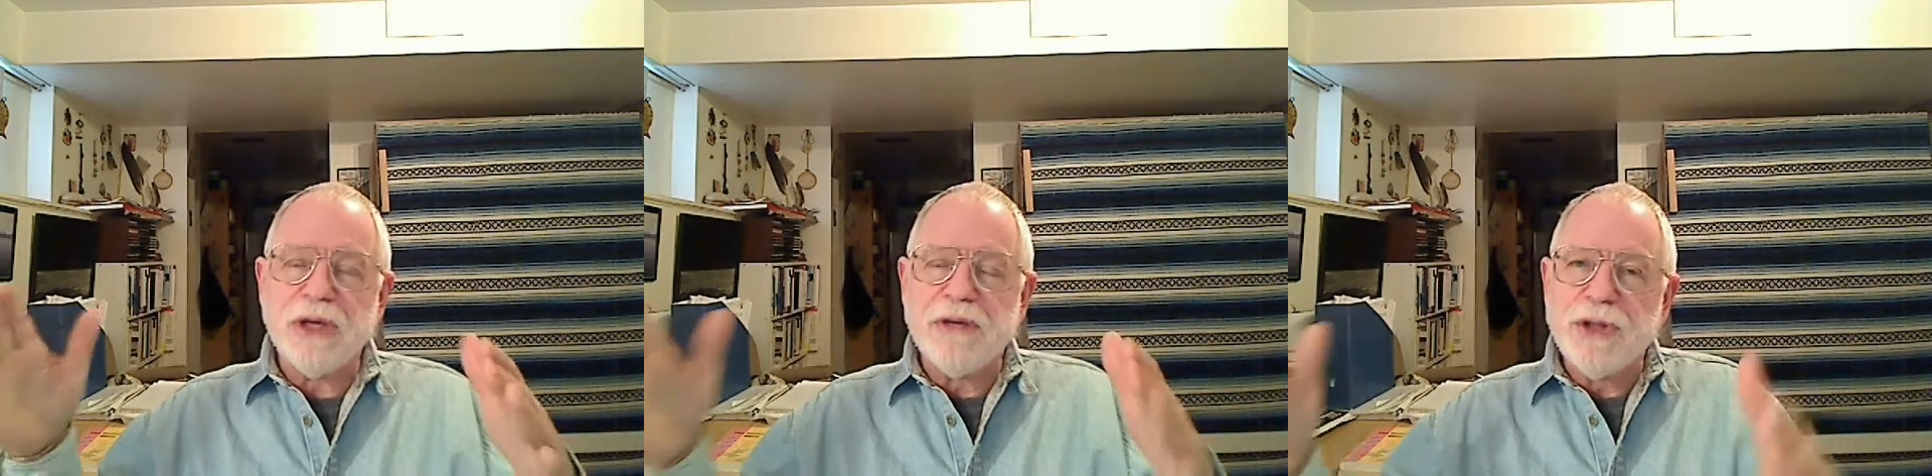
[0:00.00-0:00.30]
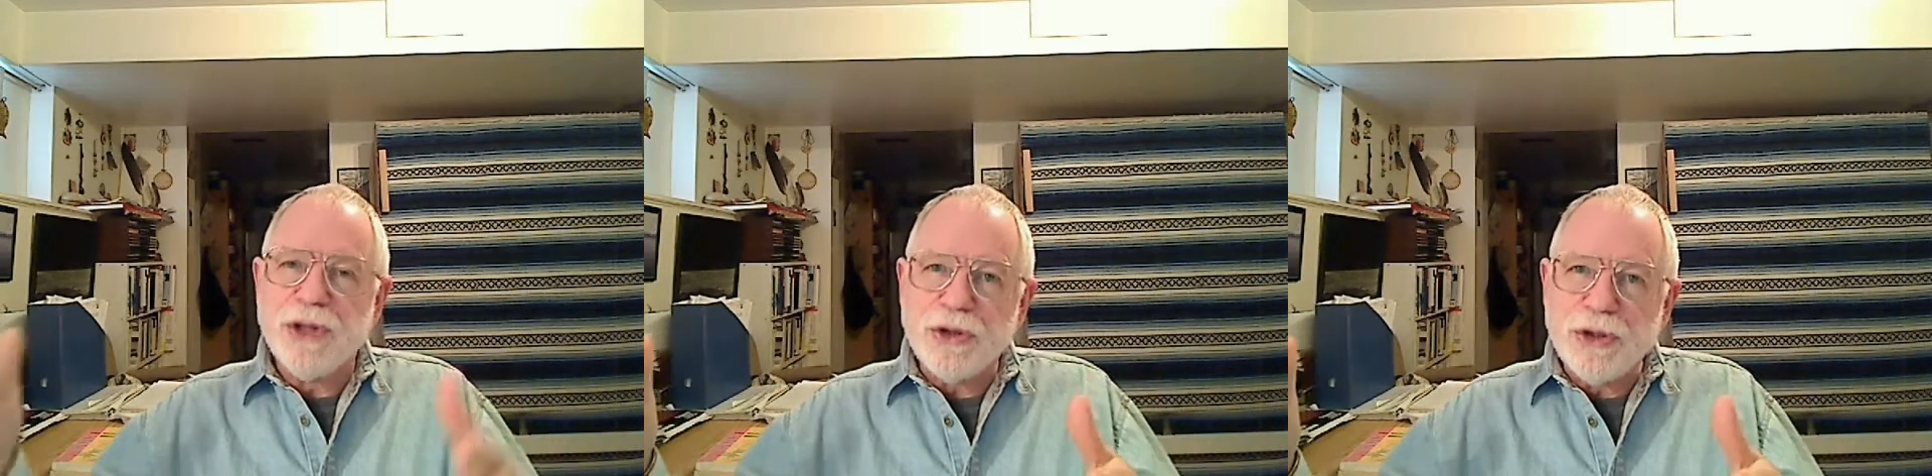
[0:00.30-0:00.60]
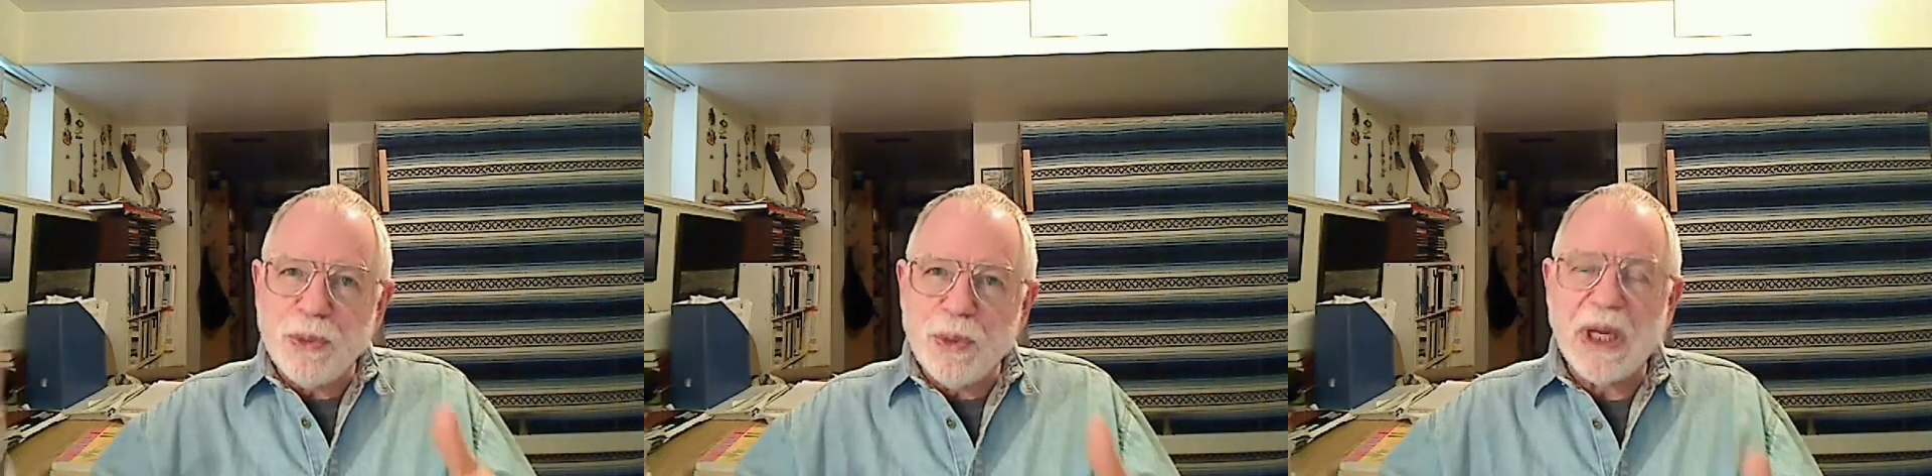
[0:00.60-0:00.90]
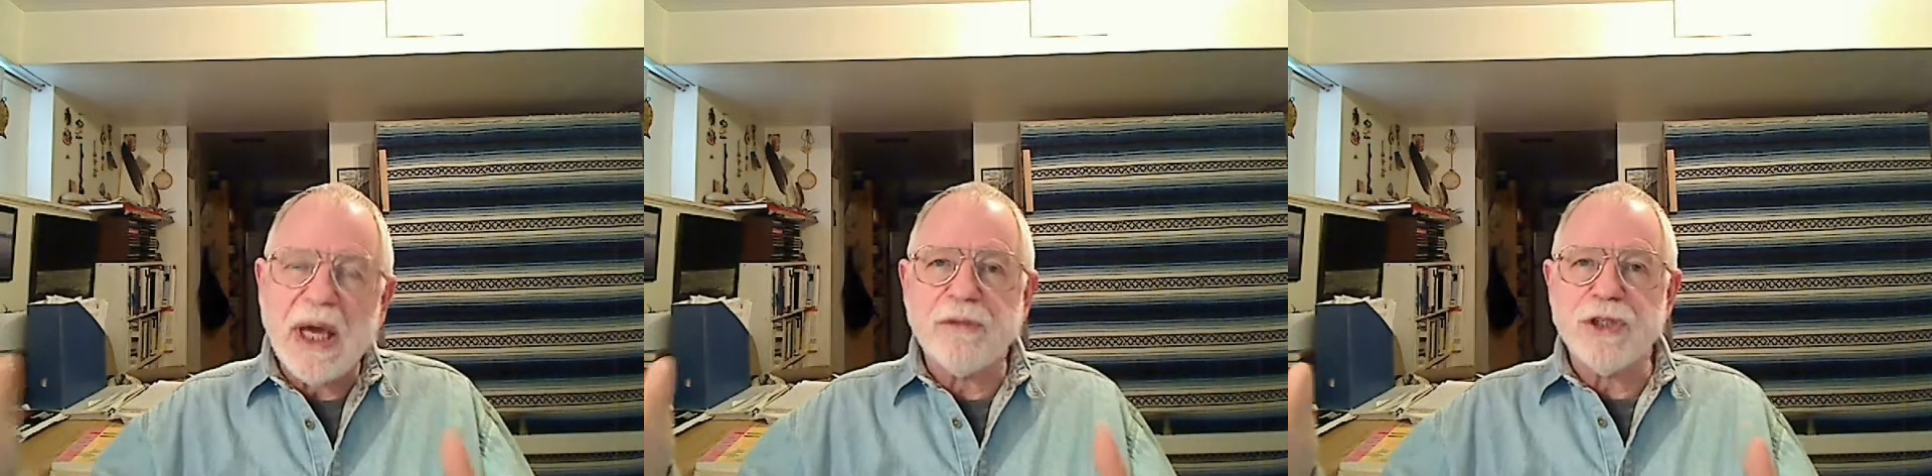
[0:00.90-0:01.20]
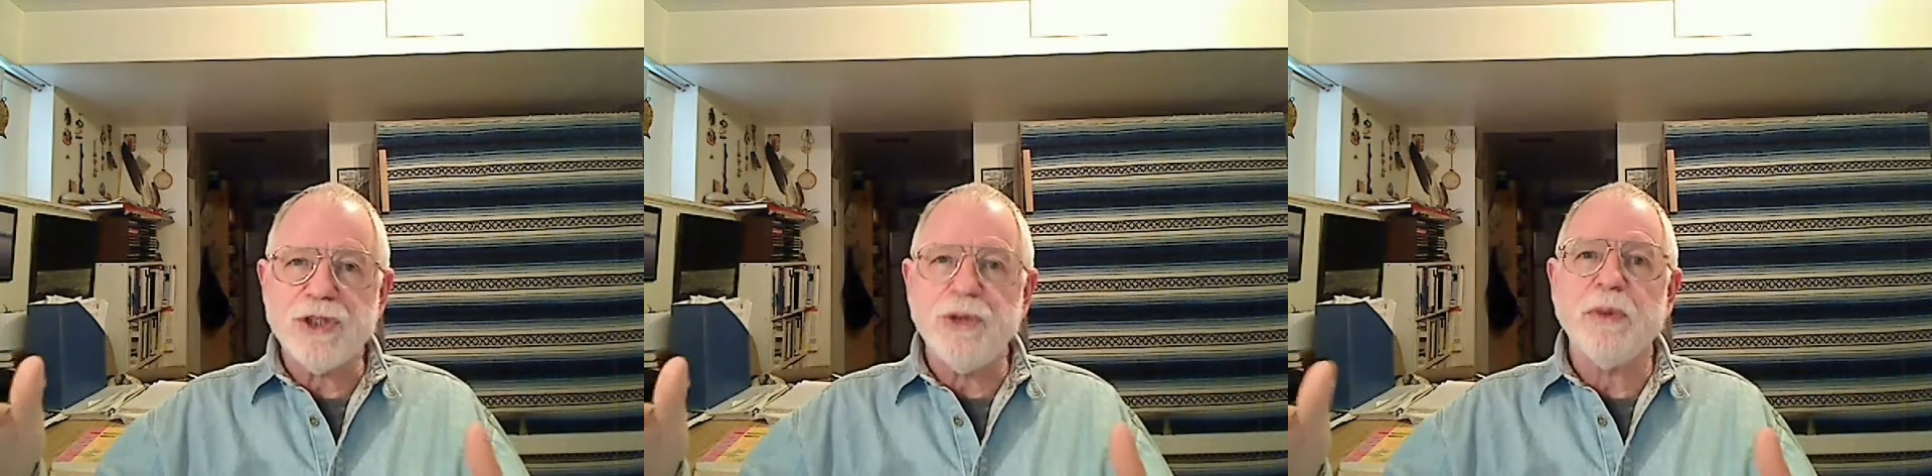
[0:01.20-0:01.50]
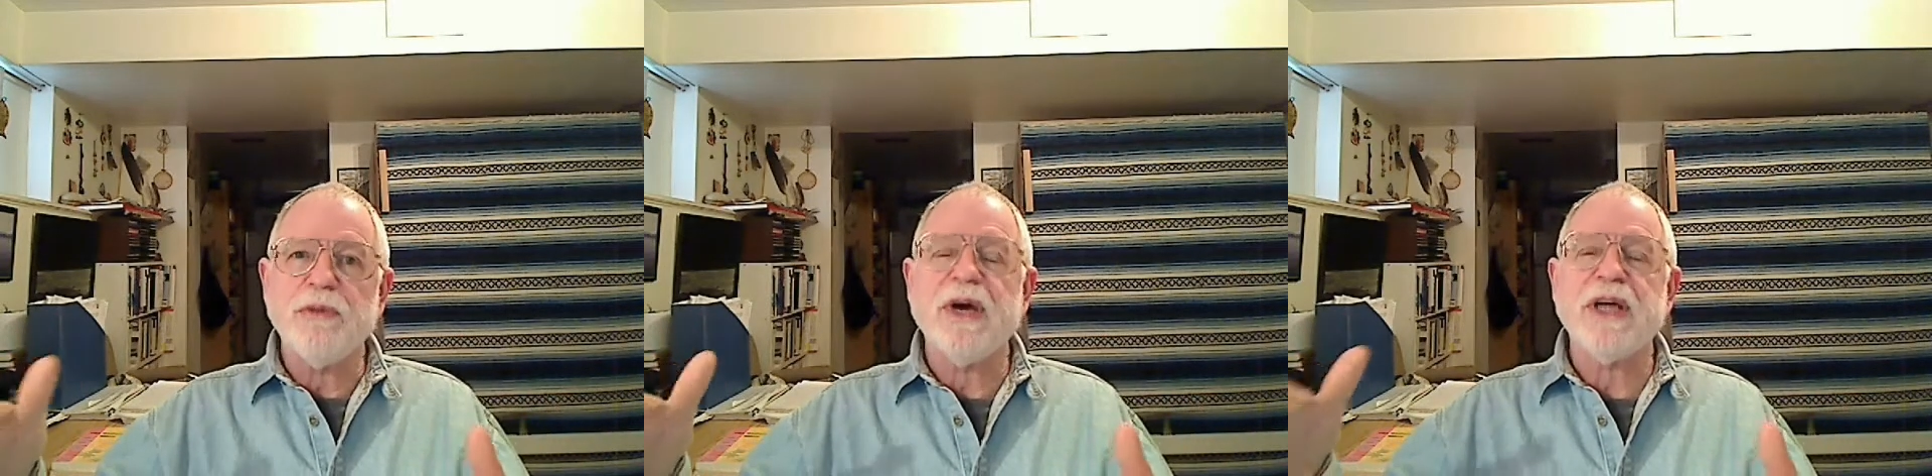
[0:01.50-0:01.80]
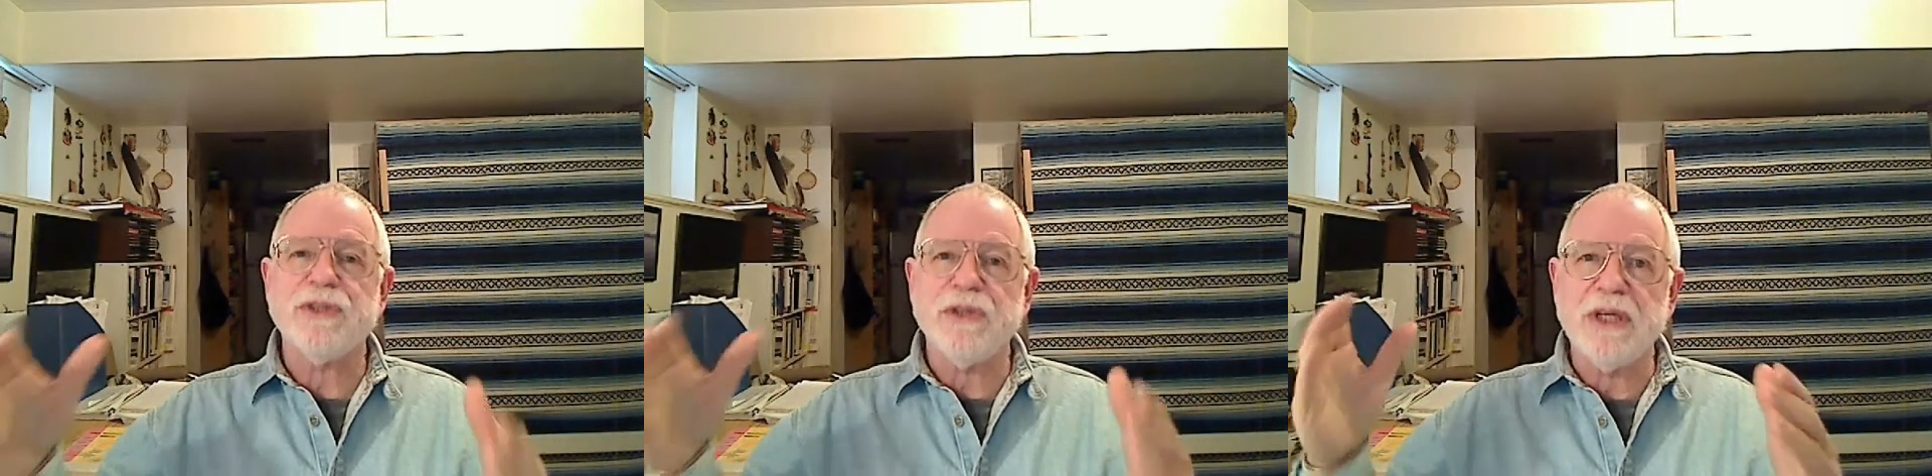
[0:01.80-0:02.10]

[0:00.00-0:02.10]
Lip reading: Even though you will have a supervisor,